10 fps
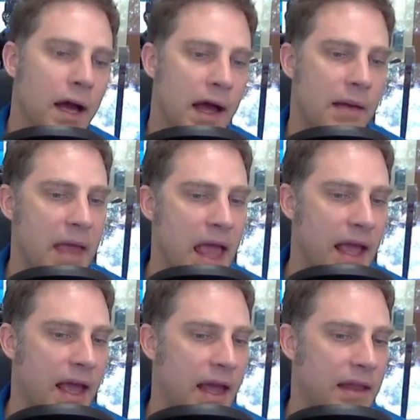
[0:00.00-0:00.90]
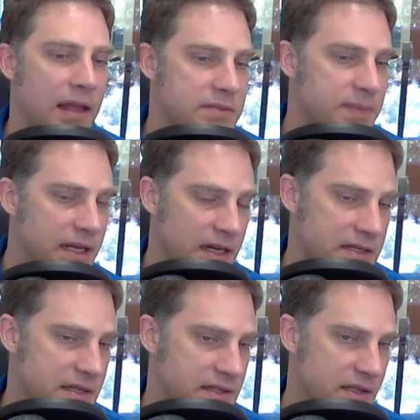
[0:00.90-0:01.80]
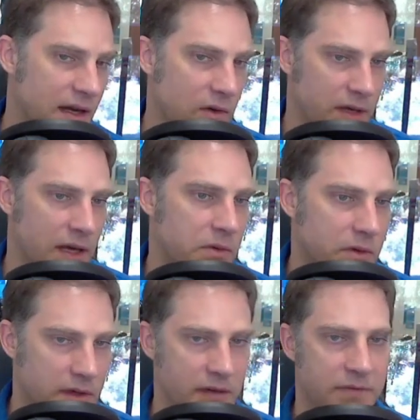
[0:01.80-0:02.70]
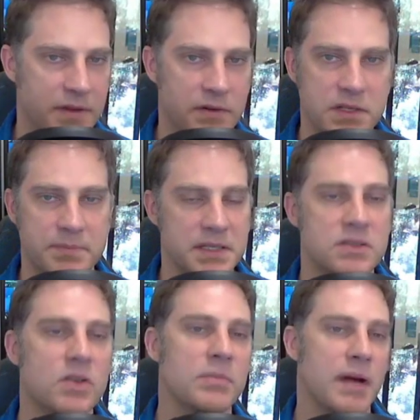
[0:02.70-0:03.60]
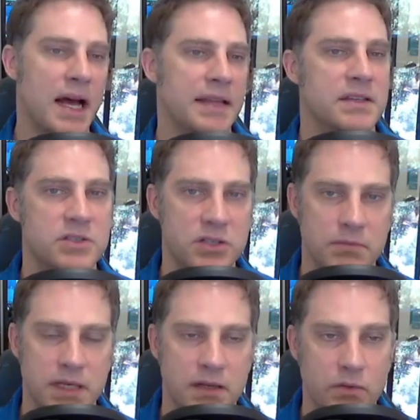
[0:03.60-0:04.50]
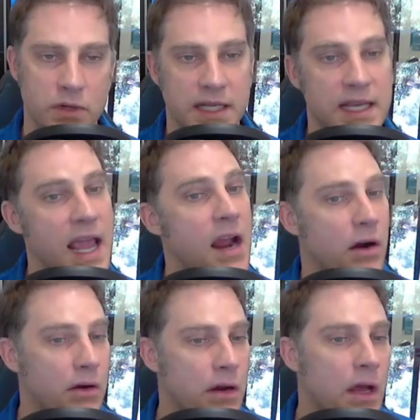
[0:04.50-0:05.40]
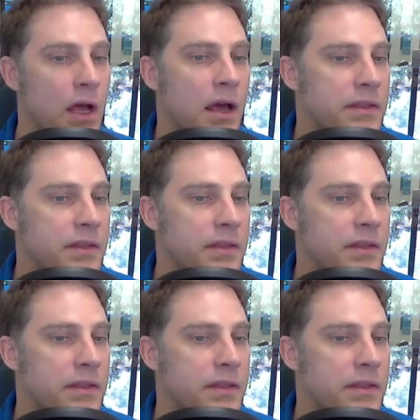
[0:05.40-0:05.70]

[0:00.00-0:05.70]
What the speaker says: And it's because it's like, okay, well, if there was a business owner behind this GMB that really cared,